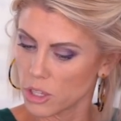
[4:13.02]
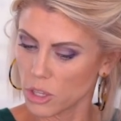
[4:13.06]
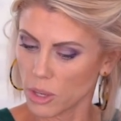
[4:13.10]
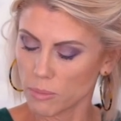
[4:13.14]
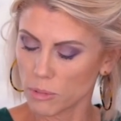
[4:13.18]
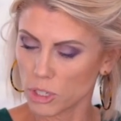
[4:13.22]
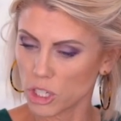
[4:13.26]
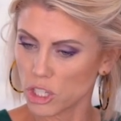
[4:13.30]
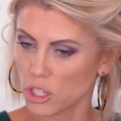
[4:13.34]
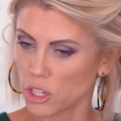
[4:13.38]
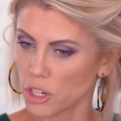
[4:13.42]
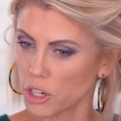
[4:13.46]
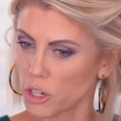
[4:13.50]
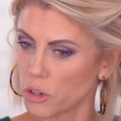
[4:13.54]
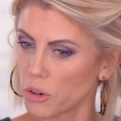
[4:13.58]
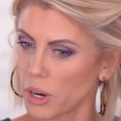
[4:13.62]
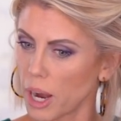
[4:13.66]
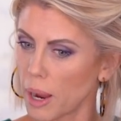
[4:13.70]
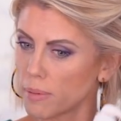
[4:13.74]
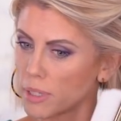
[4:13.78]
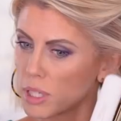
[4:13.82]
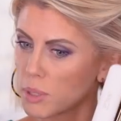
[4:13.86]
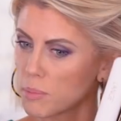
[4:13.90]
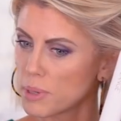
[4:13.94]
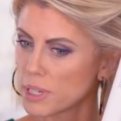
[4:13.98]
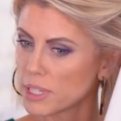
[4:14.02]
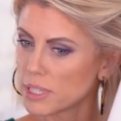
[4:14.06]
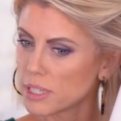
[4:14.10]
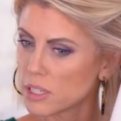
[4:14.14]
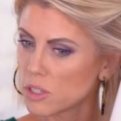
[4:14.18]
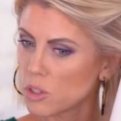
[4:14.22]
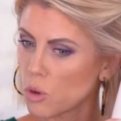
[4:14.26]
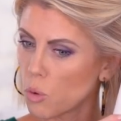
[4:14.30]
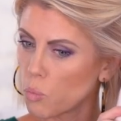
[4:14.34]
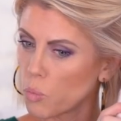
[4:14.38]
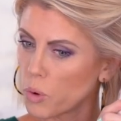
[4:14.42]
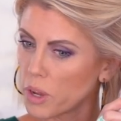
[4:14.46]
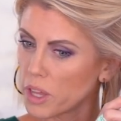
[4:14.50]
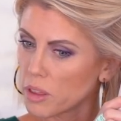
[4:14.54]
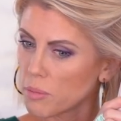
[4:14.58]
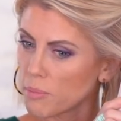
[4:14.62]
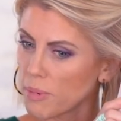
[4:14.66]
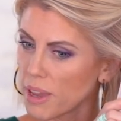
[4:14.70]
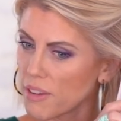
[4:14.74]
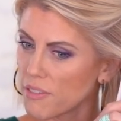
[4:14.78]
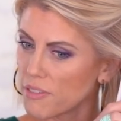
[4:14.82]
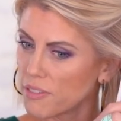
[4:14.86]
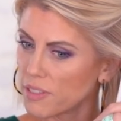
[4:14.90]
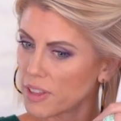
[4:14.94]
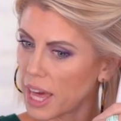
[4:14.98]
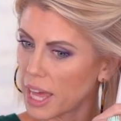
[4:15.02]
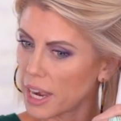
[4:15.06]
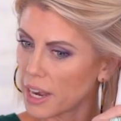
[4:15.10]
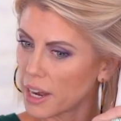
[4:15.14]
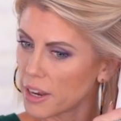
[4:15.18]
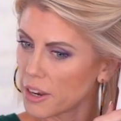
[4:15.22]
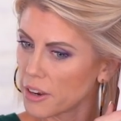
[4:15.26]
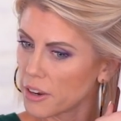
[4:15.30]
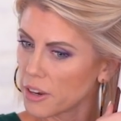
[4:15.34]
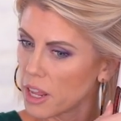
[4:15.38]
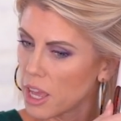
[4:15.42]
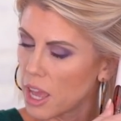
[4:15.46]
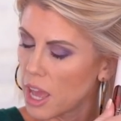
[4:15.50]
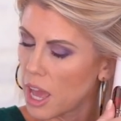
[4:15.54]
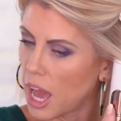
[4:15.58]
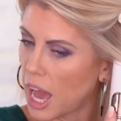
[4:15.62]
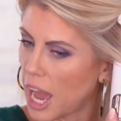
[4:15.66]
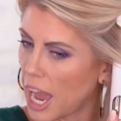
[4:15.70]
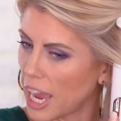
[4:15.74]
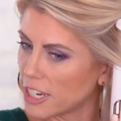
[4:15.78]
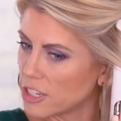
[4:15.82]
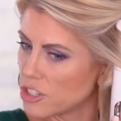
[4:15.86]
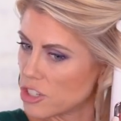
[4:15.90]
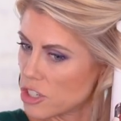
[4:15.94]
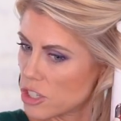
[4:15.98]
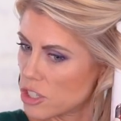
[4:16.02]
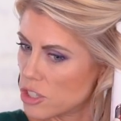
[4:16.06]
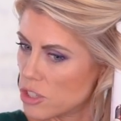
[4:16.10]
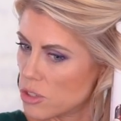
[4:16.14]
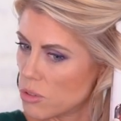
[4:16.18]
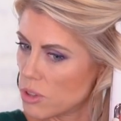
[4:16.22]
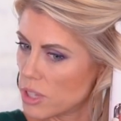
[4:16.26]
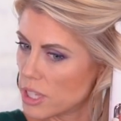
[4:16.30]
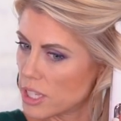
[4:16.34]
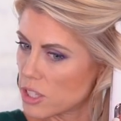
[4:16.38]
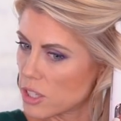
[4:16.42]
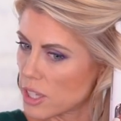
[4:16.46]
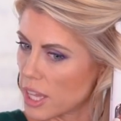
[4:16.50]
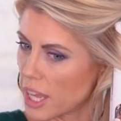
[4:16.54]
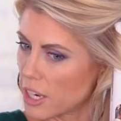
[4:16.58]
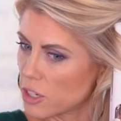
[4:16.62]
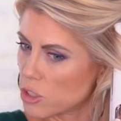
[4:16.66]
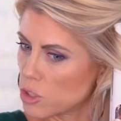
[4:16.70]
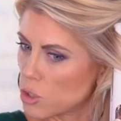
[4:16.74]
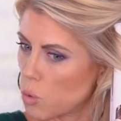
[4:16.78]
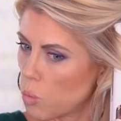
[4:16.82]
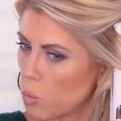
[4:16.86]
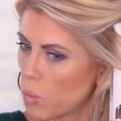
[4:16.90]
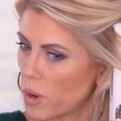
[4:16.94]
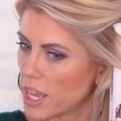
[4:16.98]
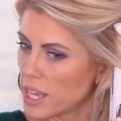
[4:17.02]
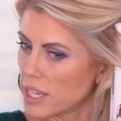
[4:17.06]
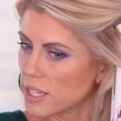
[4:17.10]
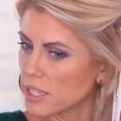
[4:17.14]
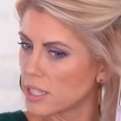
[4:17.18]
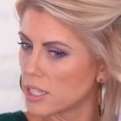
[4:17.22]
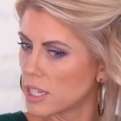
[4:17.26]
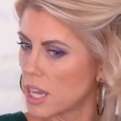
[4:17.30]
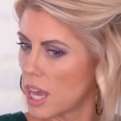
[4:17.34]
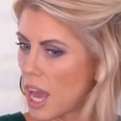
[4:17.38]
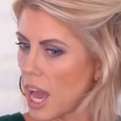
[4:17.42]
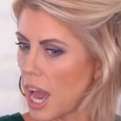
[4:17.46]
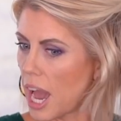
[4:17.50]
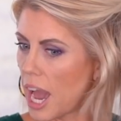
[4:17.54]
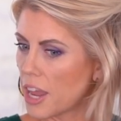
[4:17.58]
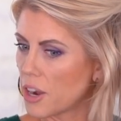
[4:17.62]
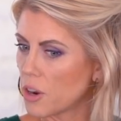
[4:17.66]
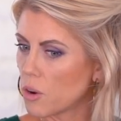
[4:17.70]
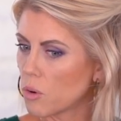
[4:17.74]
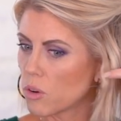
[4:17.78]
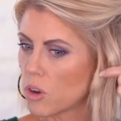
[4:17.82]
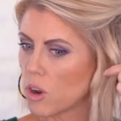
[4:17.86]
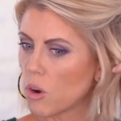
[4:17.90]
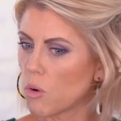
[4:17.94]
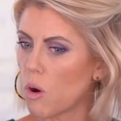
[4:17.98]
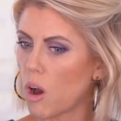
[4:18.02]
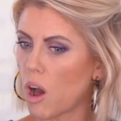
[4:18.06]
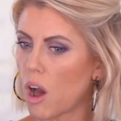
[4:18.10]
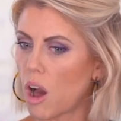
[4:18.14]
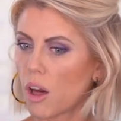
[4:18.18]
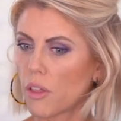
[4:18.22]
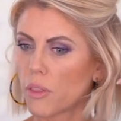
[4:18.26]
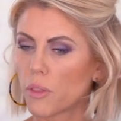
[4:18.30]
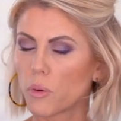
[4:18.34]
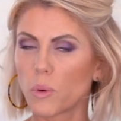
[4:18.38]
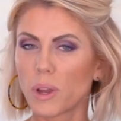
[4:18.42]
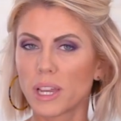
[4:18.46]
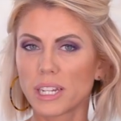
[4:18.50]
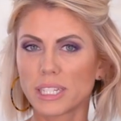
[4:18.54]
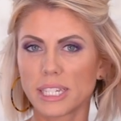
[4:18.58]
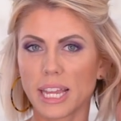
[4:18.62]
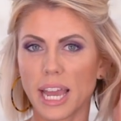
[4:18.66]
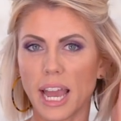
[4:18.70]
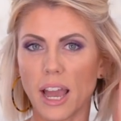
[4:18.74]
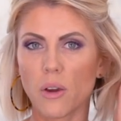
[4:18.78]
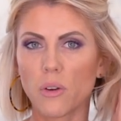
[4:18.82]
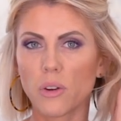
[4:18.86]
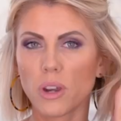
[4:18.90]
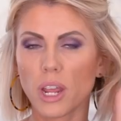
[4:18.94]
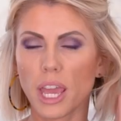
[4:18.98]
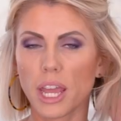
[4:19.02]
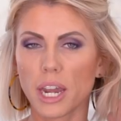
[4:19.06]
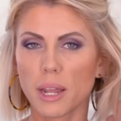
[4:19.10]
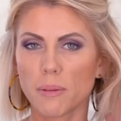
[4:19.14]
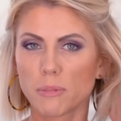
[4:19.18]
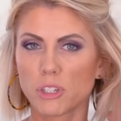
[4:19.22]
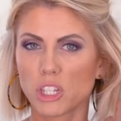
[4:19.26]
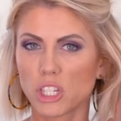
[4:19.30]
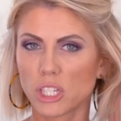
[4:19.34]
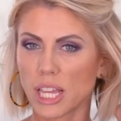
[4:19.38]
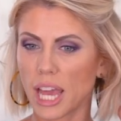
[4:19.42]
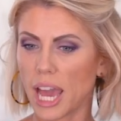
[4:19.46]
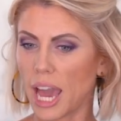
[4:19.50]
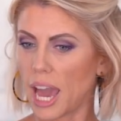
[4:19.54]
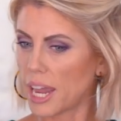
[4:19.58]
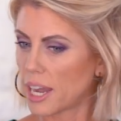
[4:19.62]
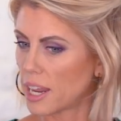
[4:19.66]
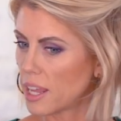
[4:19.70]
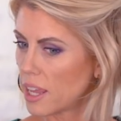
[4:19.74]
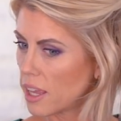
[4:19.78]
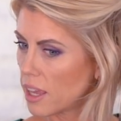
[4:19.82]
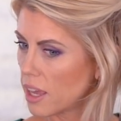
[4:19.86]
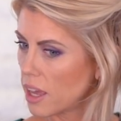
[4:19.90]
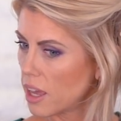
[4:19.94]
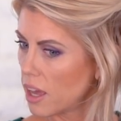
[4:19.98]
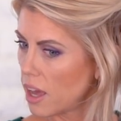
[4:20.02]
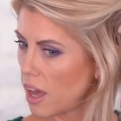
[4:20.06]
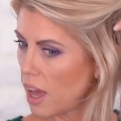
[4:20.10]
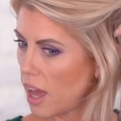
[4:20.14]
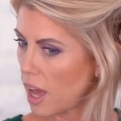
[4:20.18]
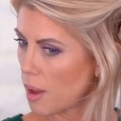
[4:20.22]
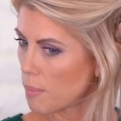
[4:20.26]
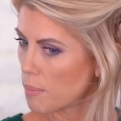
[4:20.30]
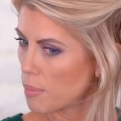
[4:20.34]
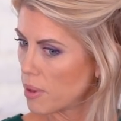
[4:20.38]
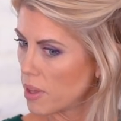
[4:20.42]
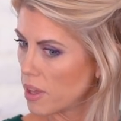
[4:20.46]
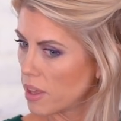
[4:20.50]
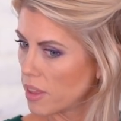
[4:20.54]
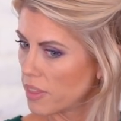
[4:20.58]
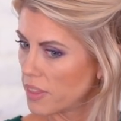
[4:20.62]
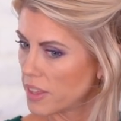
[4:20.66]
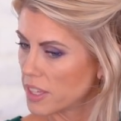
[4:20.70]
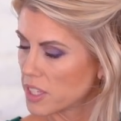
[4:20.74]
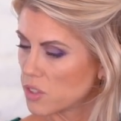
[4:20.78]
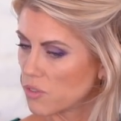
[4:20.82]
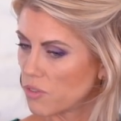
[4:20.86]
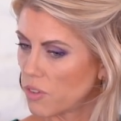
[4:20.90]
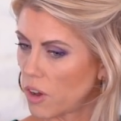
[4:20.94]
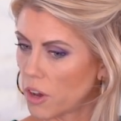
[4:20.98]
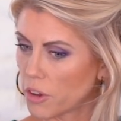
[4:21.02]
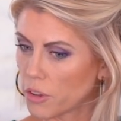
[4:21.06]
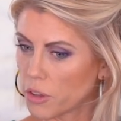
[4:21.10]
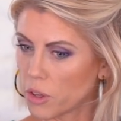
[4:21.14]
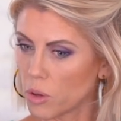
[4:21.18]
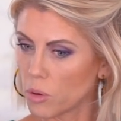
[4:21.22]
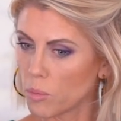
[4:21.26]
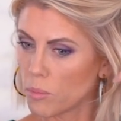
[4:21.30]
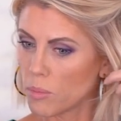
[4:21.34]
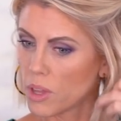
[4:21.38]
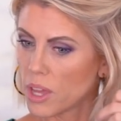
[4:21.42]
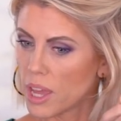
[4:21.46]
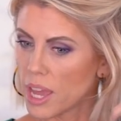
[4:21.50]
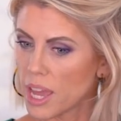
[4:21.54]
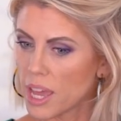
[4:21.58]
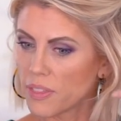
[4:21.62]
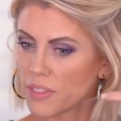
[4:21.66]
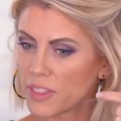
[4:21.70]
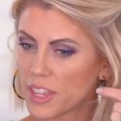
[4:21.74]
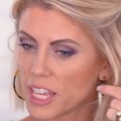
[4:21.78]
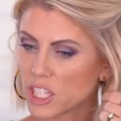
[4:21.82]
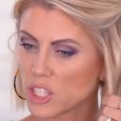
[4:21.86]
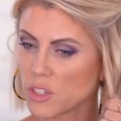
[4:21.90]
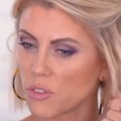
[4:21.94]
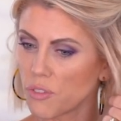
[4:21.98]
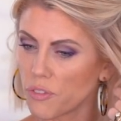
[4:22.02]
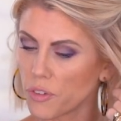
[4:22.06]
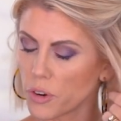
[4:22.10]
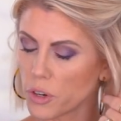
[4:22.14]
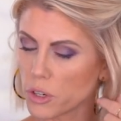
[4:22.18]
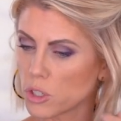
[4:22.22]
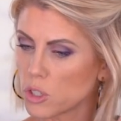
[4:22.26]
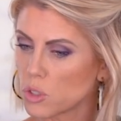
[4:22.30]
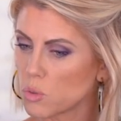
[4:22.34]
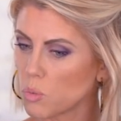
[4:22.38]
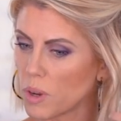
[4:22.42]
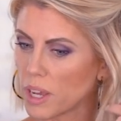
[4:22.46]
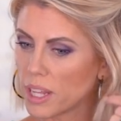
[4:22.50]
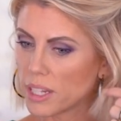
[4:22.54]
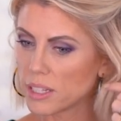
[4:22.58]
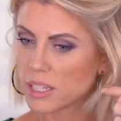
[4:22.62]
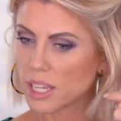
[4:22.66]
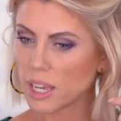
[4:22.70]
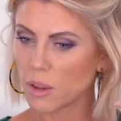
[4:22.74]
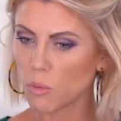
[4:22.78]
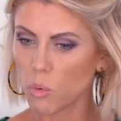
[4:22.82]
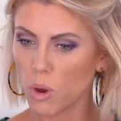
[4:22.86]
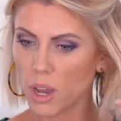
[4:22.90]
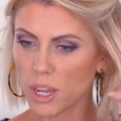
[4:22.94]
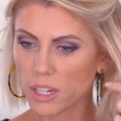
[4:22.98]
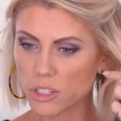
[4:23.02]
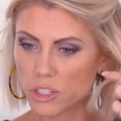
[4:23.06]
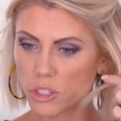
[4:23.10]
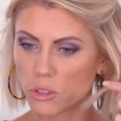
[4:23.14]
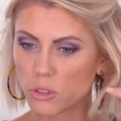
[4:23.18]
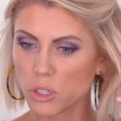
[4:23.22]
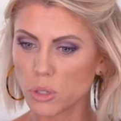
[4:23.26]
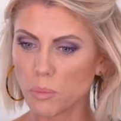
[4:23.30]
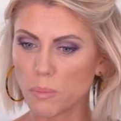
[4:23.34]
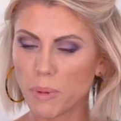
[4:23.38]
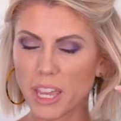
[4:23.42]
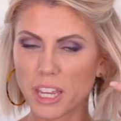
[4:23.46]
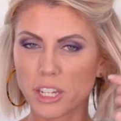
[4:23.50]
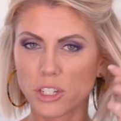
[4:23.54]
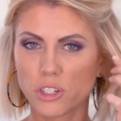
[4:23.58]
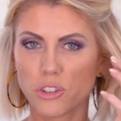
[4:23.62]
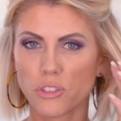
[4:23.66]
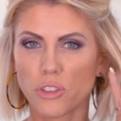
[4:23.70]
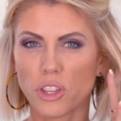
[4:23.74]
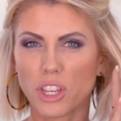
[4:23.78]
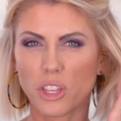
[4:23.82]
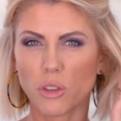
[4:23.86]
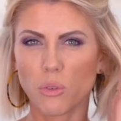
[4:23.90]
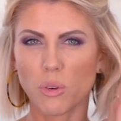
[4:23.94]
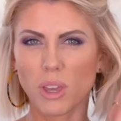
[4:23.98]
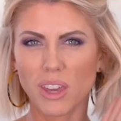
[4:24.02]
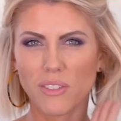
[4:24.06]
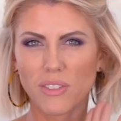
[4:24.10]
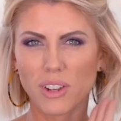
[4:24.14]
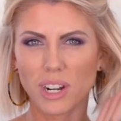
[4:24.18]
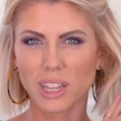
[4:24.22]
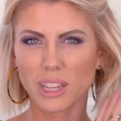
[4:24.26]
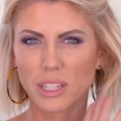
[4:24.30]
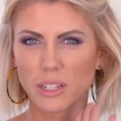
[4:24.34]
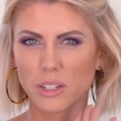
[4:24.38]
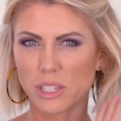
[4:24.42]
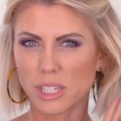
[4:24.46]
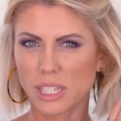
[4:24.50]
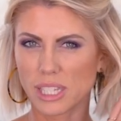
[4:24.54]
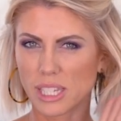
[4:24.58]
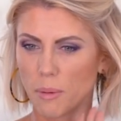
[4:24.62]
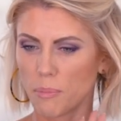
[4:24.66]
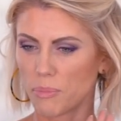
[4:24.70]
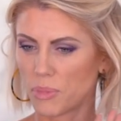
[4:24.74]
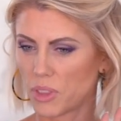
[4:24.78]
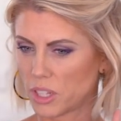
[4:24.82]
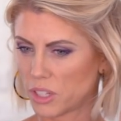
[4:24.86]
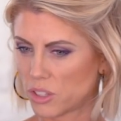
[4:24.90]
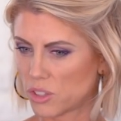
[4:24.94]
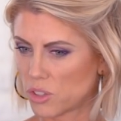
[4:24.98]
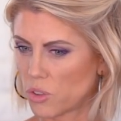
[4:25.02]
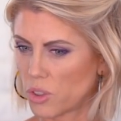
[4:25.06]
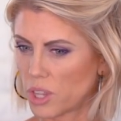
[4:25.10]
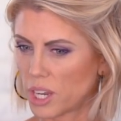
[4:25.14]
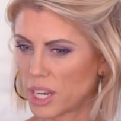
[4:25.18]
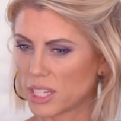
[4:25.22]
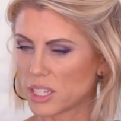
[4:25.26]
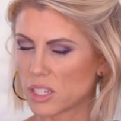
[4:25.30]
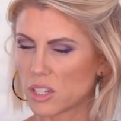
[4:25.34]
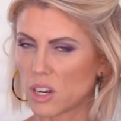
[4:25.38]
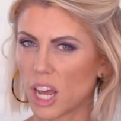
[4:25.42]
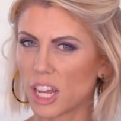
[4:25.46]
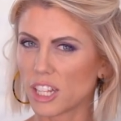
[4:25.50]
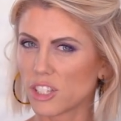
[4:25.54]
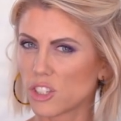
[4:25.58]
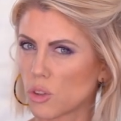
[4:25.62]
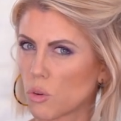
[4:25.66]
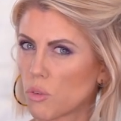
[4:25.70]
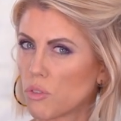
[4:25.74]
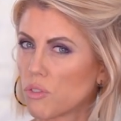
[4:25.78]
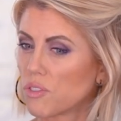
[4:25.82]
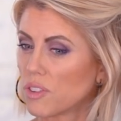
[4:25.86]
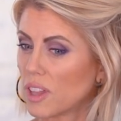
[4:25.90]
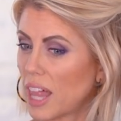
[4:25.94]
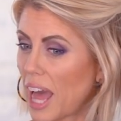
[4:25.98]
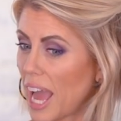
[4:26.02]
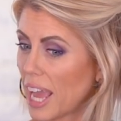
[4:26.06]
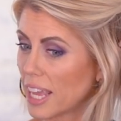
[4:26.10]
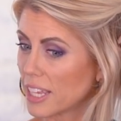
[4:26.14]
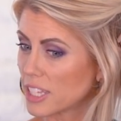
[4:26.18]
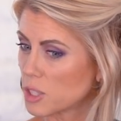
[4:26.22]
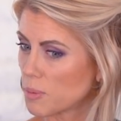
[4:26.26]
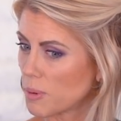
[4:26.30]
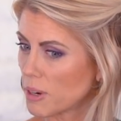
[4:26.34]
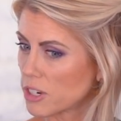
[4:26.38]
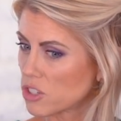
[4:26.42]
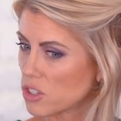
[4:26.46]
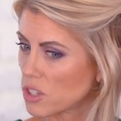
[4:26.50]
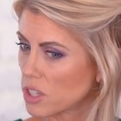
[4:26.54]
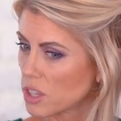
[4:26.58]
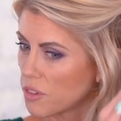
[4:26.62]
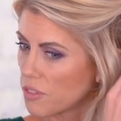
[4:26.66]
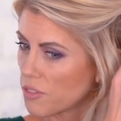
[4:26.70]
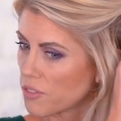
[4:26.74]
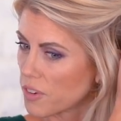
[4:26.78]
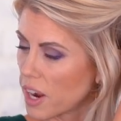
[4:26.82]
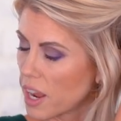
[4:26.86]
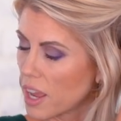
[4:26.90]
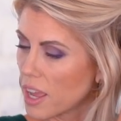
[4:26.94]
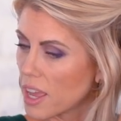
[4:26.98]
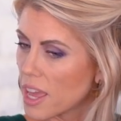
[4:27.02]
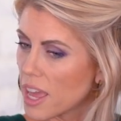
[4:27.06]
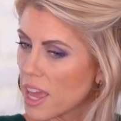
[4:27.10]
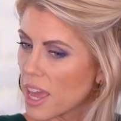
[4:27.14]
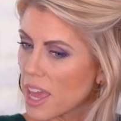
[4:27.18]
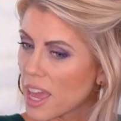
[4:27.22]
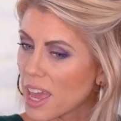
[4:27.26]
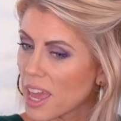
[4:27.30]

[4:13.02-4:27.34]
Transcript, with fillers: I'm just gonna grab some pieces with my flat iron. I just do this like twist. I don't go all the way down and I'm just adding up this volume. These first ones, I want you to make sure that you give it a little something so that it's not so flat, especially in the front,